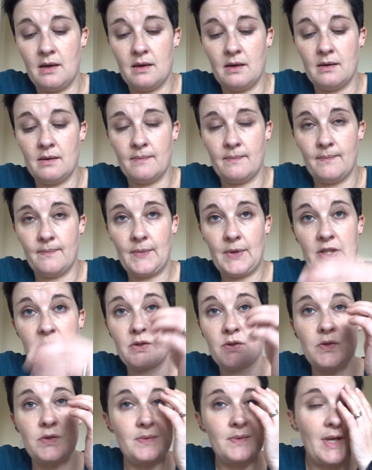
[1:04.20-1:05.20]
I
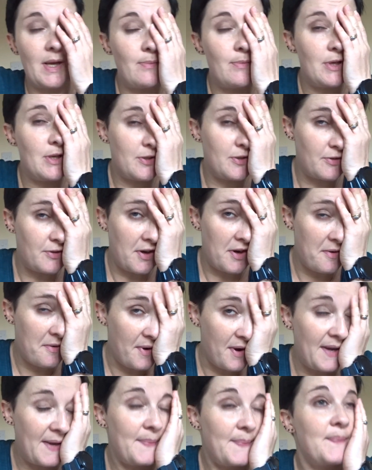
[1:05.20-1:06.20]
took some tablets straight
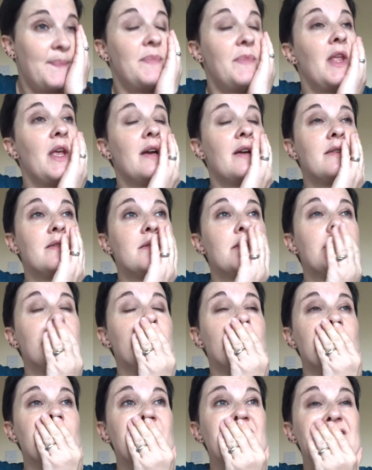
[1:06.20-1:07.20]
away and
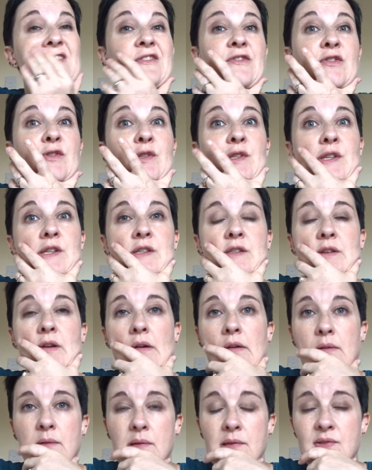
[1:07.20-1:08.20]
the fuzzy's
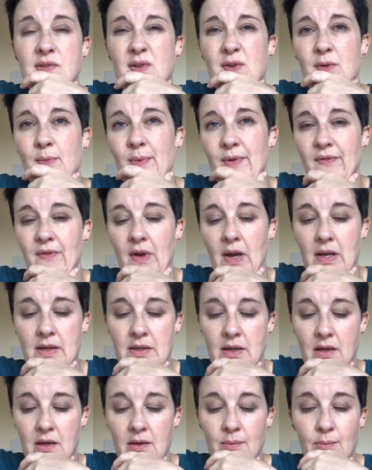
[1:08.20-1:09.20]
gone. I've still got a bit of a
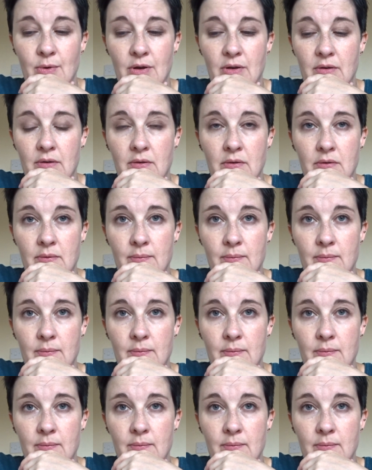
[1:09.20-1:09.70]
headache, but